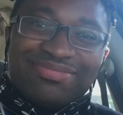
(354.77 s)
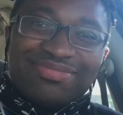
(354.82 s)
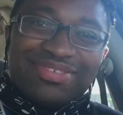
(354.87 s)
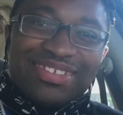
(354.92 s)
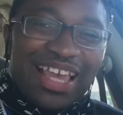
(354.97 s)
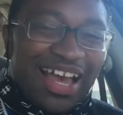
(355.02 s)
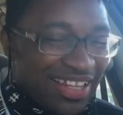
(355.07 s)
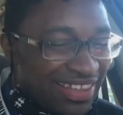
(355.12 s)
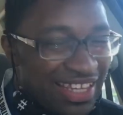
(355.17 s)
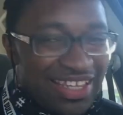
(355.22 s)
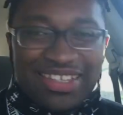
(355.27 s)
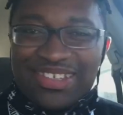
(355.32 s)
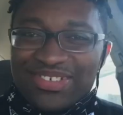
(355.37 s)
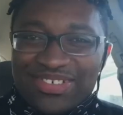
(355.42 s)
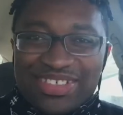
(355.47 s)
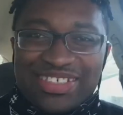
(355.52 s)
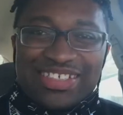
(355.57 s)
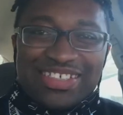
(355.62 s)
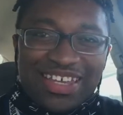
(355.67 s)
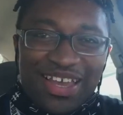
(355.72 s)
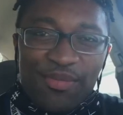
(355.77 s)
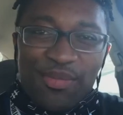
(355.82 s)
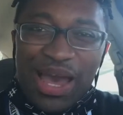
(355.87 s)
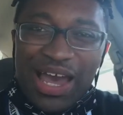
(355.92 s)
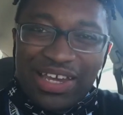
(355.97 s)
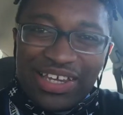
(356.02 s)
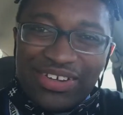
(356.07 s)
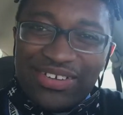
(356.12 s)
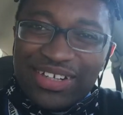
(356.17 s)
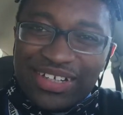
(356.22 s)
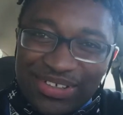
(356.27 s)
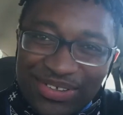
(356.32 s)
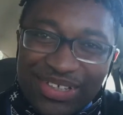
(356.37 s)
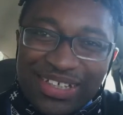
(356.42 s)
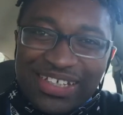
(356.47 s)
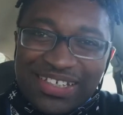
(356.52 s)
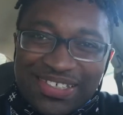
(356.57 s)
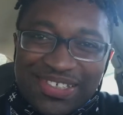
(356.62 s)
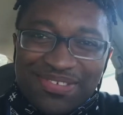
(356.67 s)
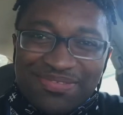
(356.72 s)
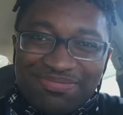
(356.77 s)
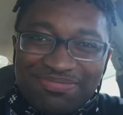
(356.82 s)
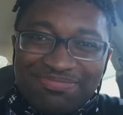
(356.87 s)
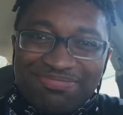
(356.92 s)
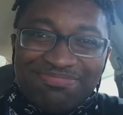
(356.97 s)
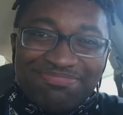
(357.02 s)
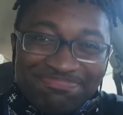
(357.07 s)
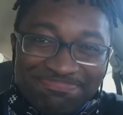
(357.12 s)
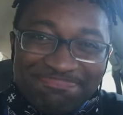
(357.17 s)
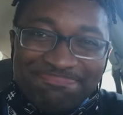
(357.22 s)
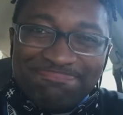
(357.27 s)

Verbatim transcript: Y'all think you can just come out here and do this? Hmm?